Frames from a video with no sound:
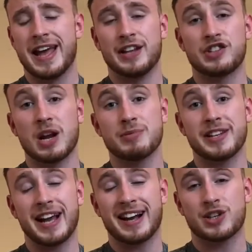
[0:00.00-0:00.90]
In terms of
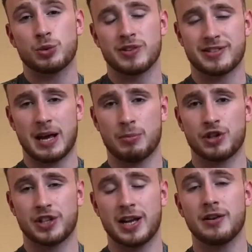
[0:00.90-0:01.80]
the actual
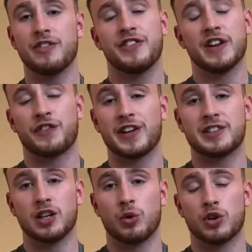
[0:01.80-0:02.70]
sandwich then, feel free
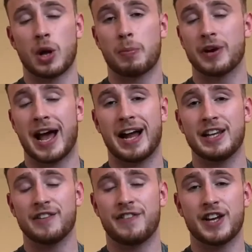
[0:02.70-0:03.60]
to load it up with
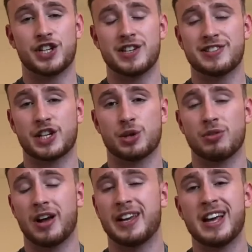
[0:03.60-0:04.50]
any veggies that you
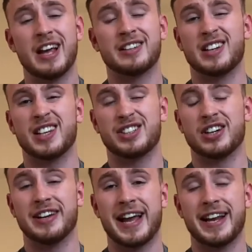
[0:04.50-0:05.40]
like. The likes of
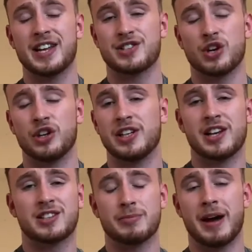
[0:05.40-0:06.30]
your lettuce, onion
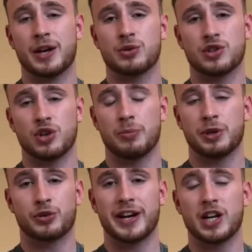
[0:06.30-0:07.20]
and tomatoes can all be
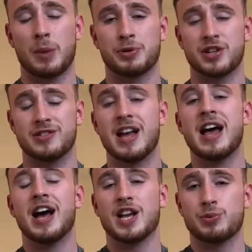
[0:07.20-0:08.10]
great options,
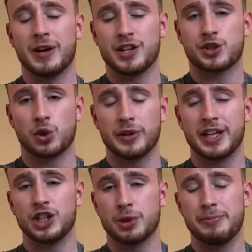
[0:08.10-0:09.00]
as well as throwing
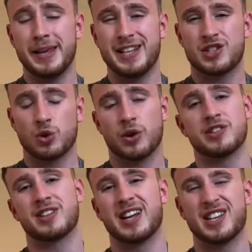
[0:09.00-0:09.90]
in your meat
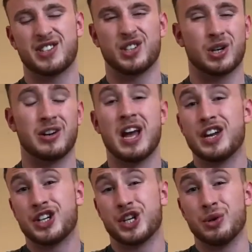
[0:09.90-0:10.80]
source, the likes of your
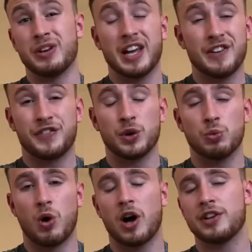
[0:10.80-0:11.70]
tuna if you
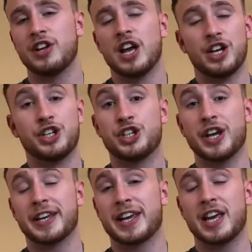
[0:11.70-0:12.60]
want,
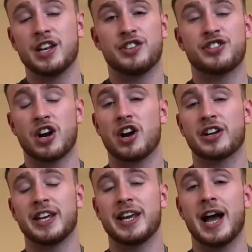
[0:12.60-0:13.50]
chicken,
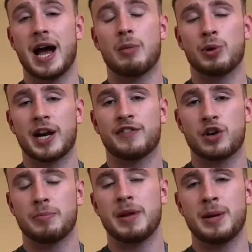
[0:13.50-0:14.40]
turkey, ham,
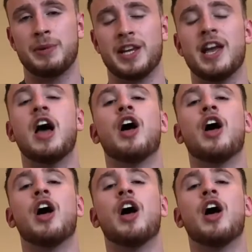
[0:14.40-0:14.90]
whatever it may be.